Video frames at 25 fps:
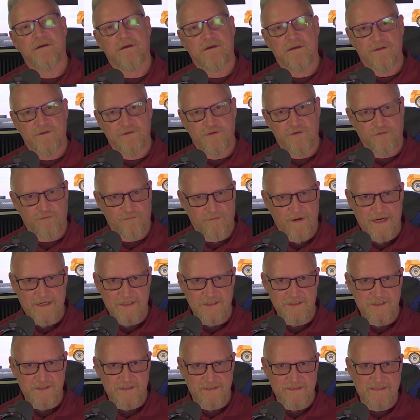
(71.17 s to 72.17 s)

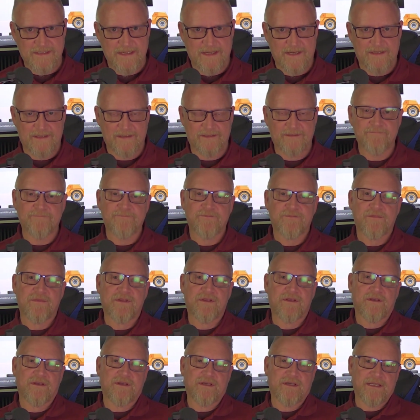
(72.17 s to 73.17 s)
Direction setting
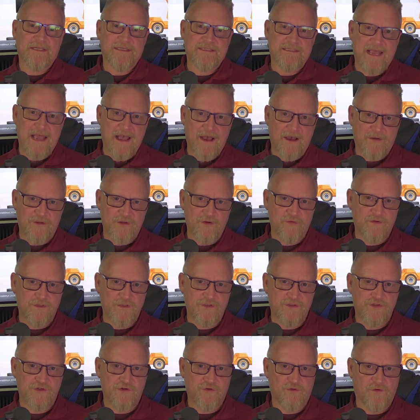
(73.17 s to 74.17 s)
is how you
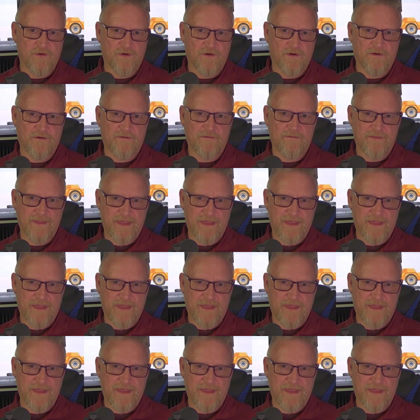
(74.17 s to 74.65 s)
ensure